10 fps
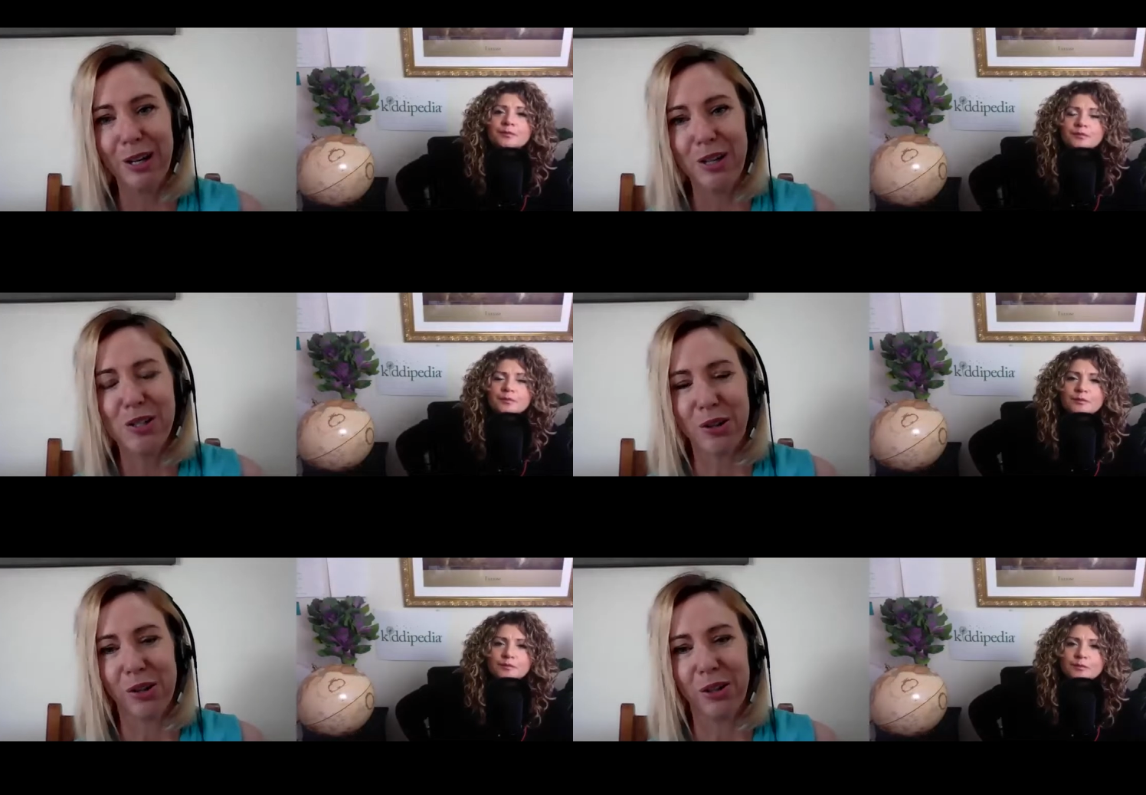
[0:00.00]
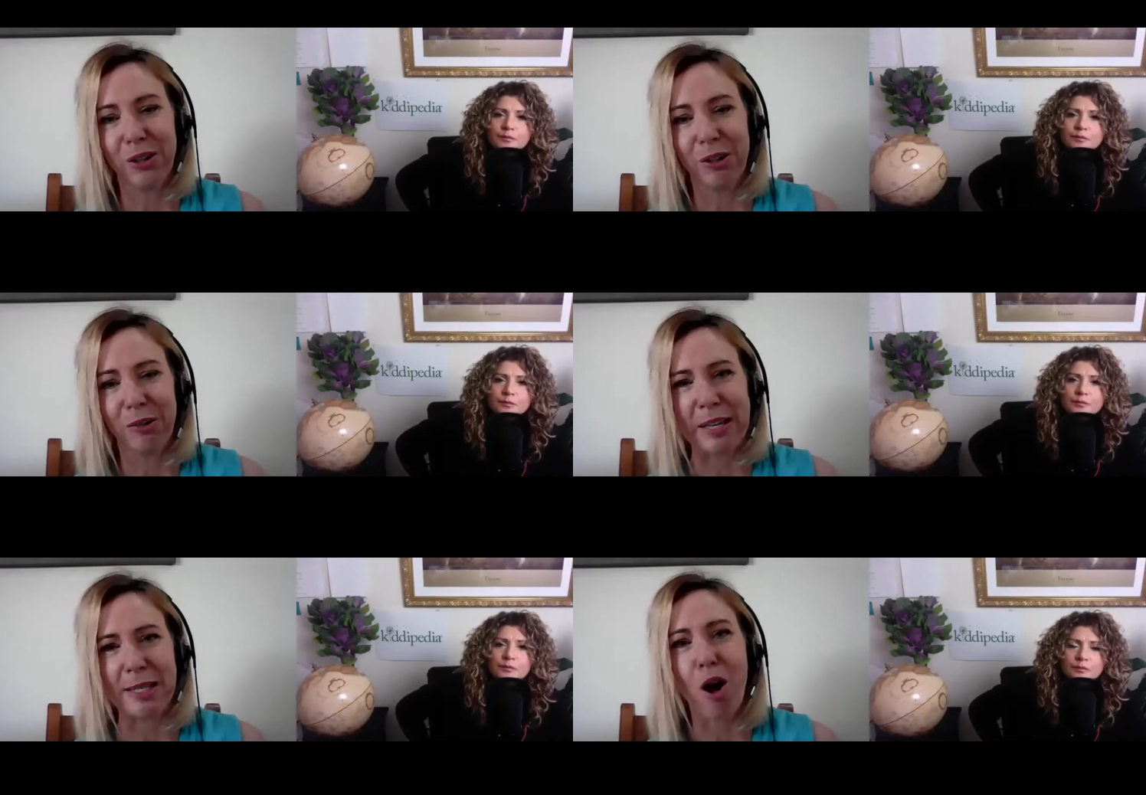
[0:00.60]
Speaker 1: So
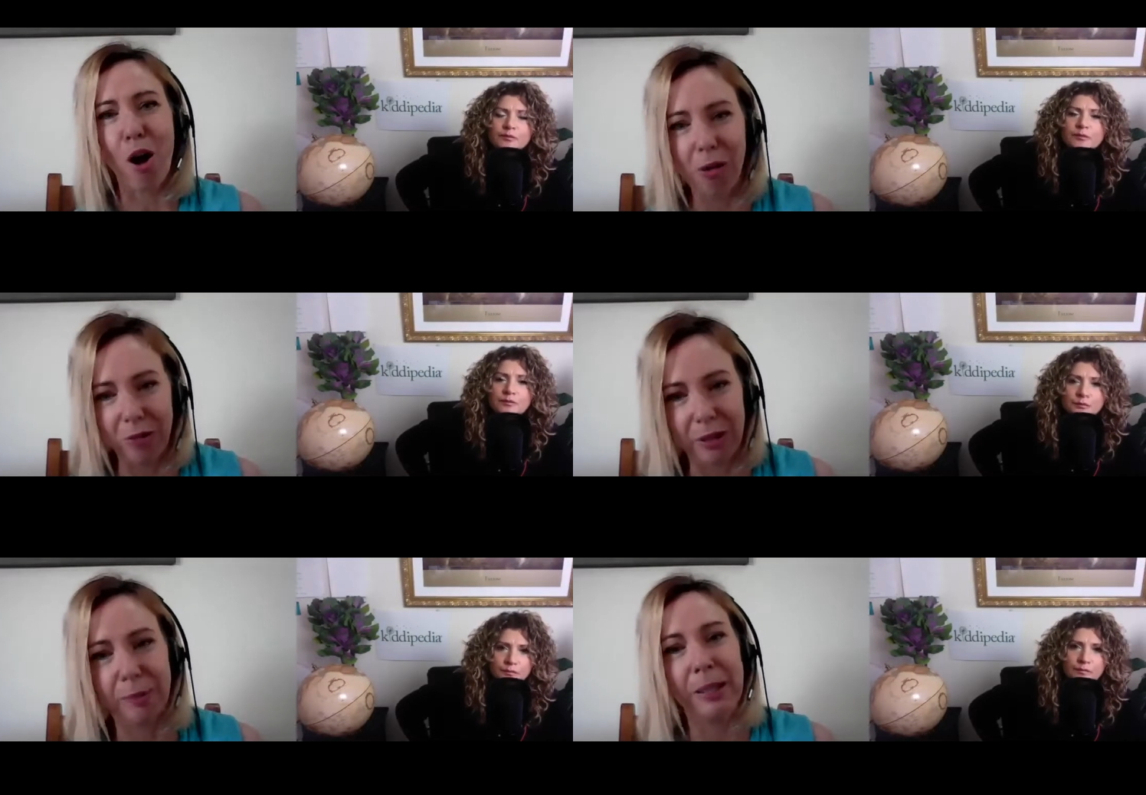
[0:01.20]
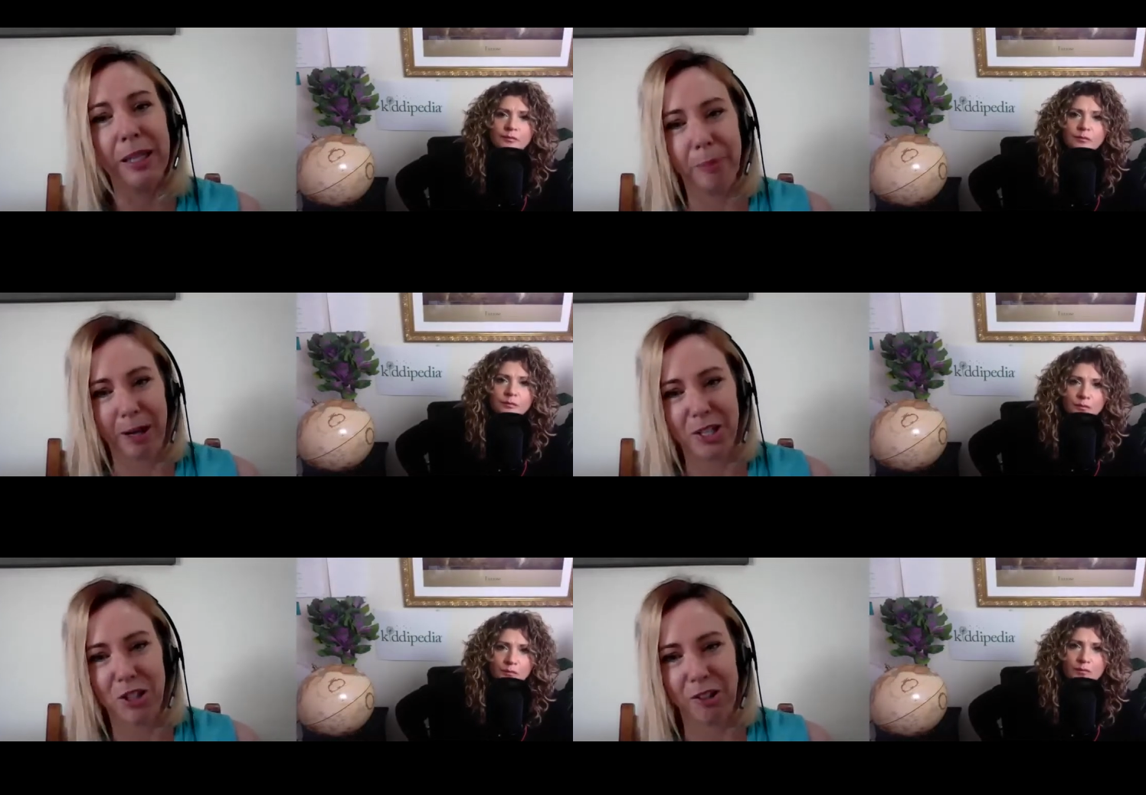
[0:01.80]
there's a whole lot of peer
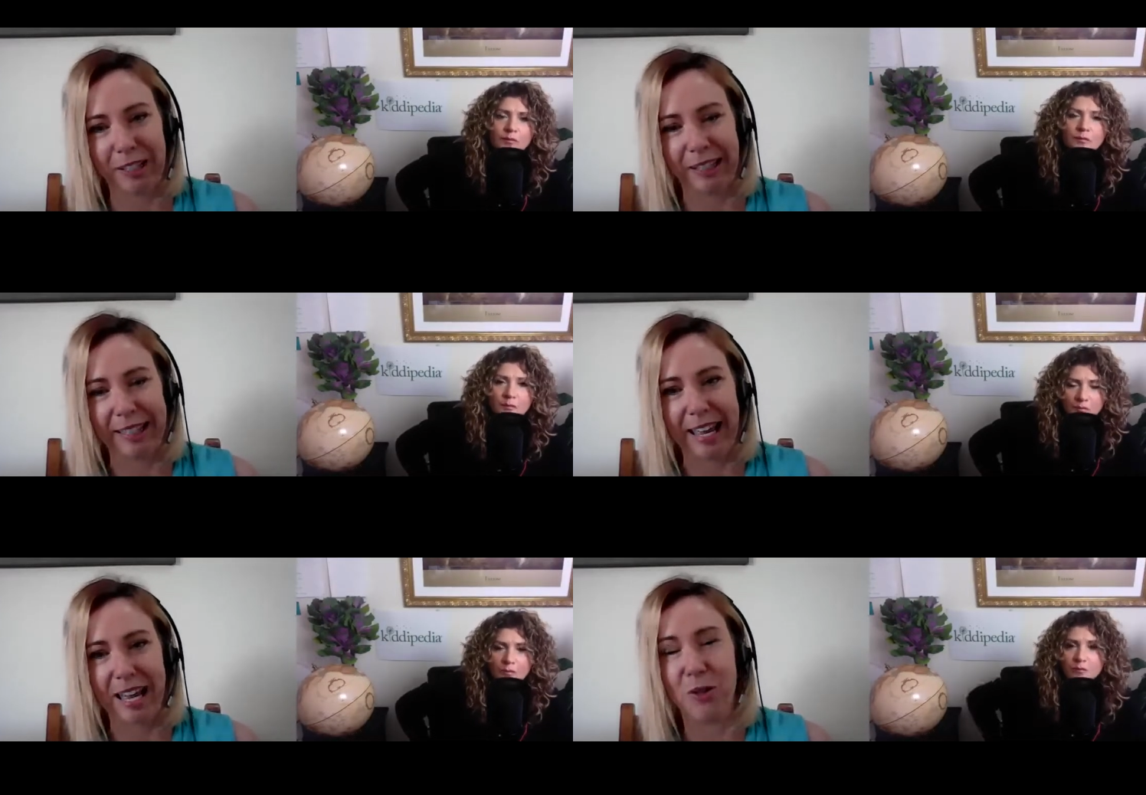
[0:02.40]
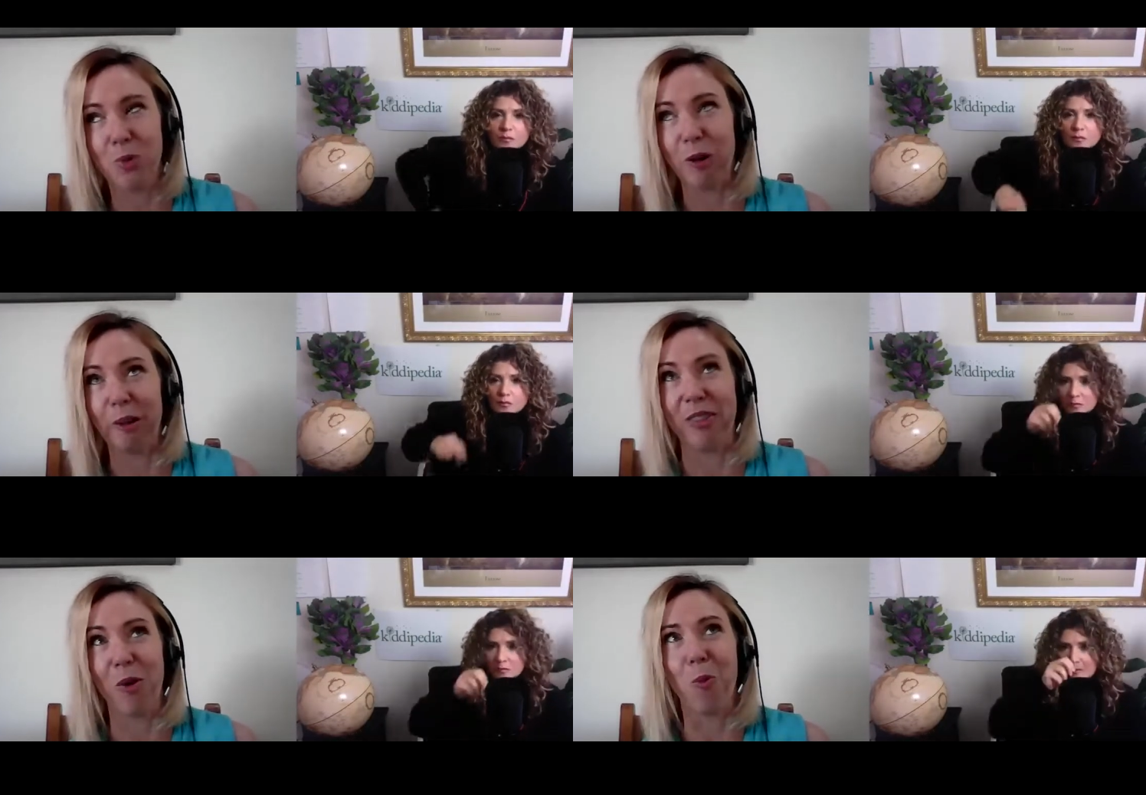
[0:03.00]
pressure as well
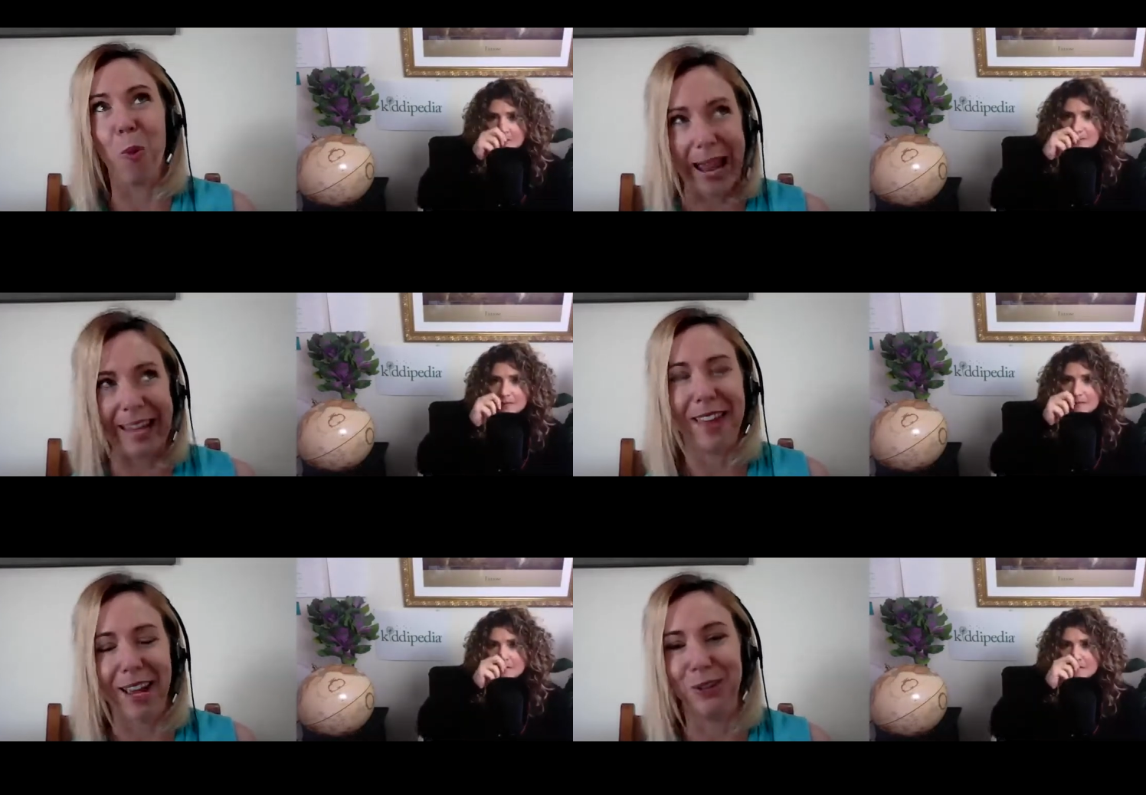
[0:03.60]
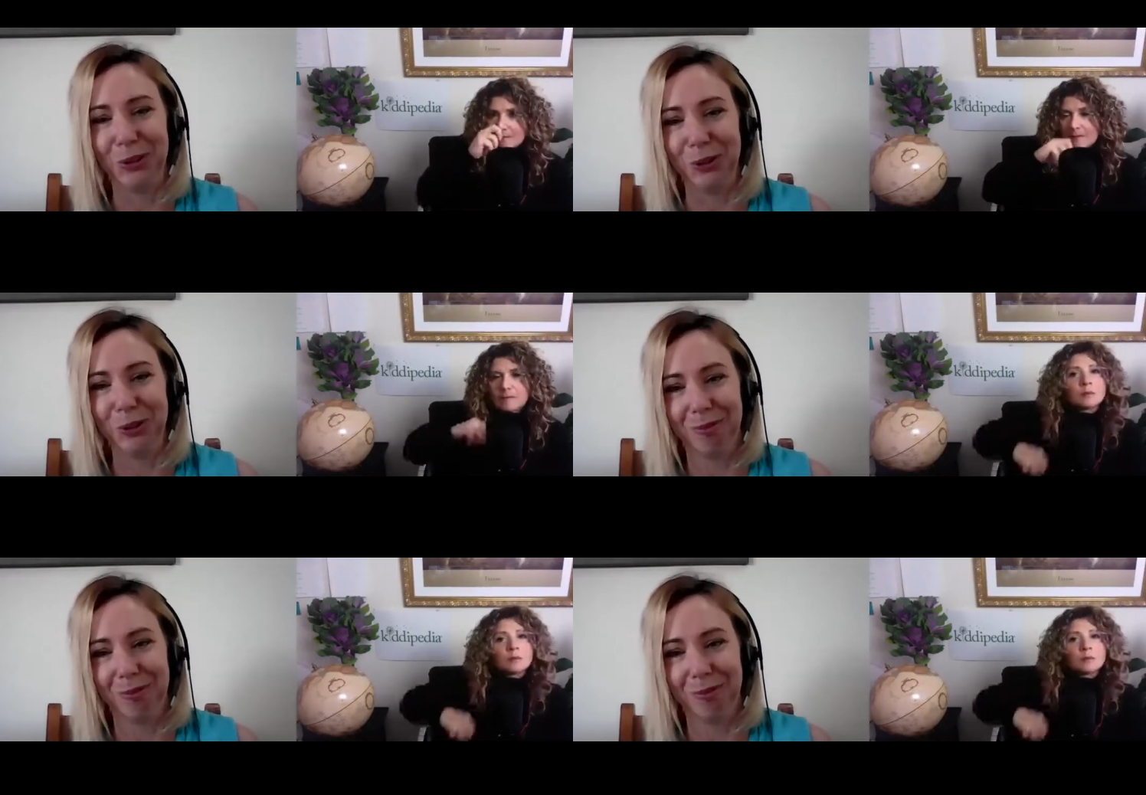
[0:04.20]
in the way that you,